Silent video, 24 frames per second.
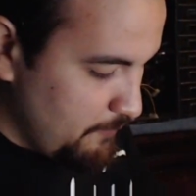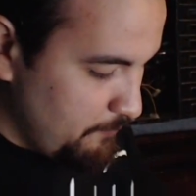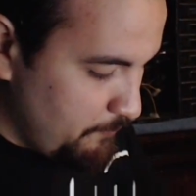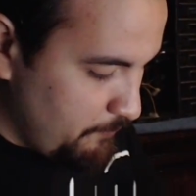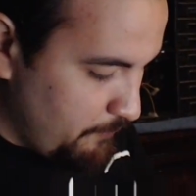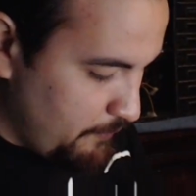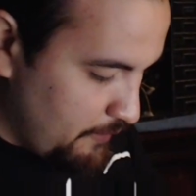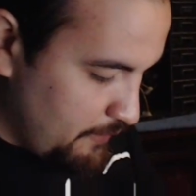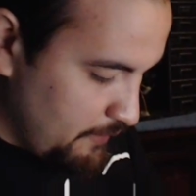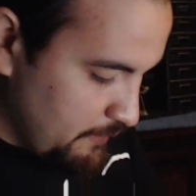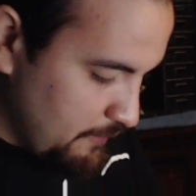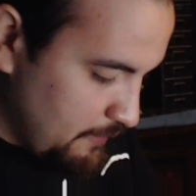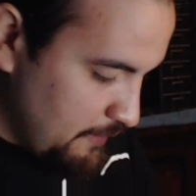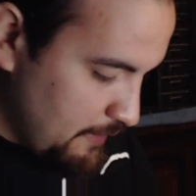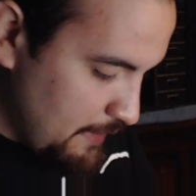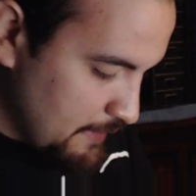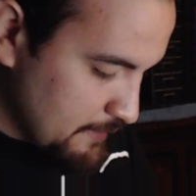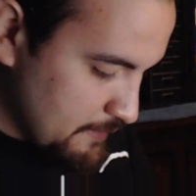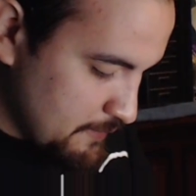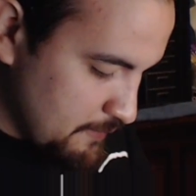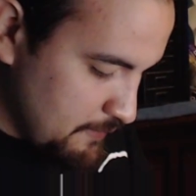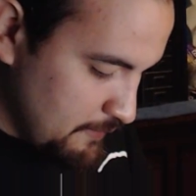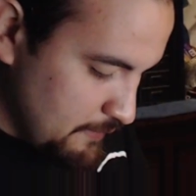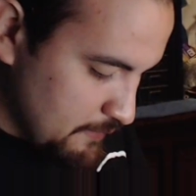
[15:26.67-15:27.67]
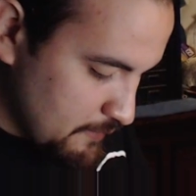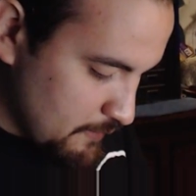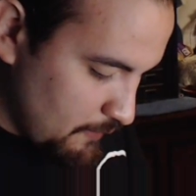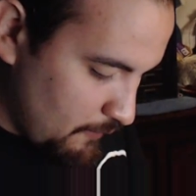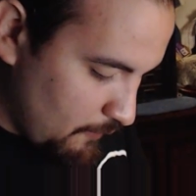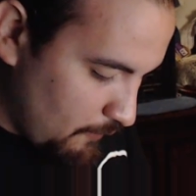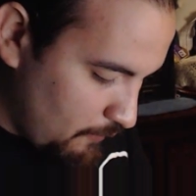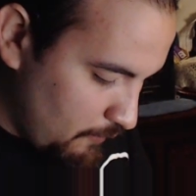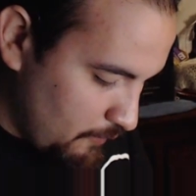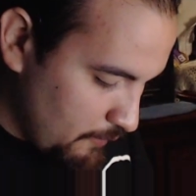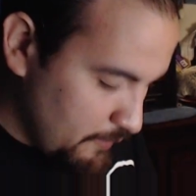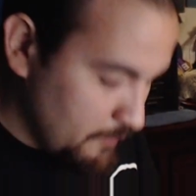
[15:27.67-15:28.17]
but yes, these
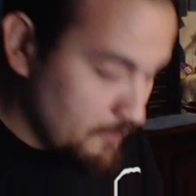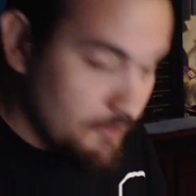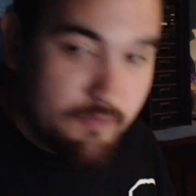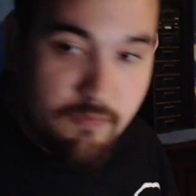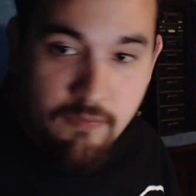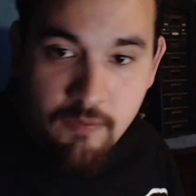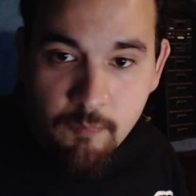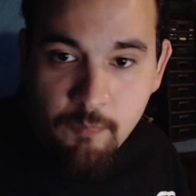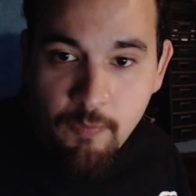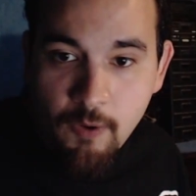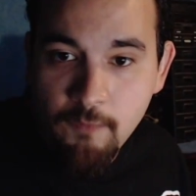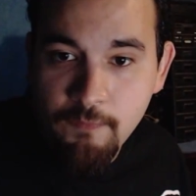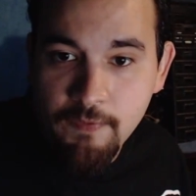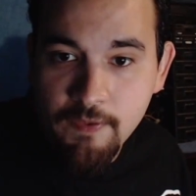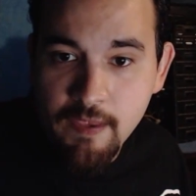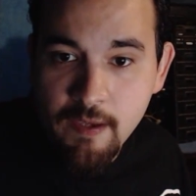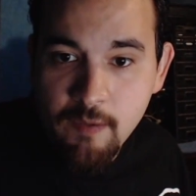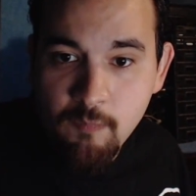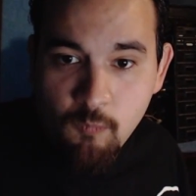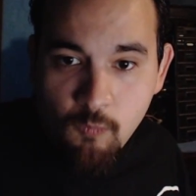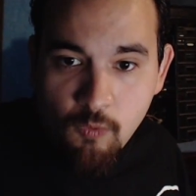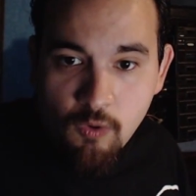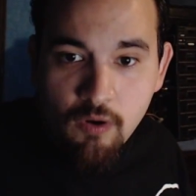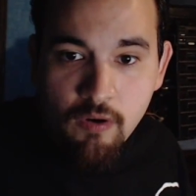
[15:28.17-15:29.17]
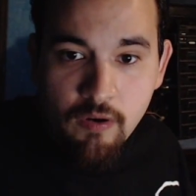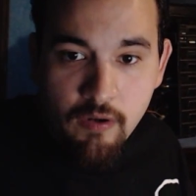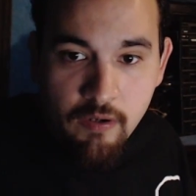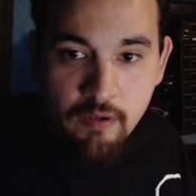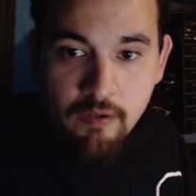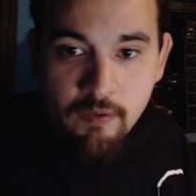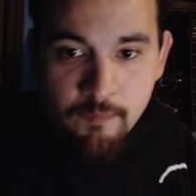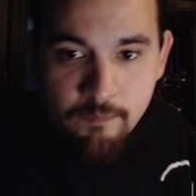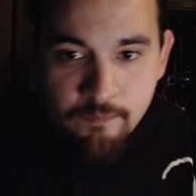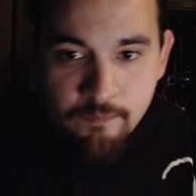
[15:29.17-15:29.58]
are, both of them were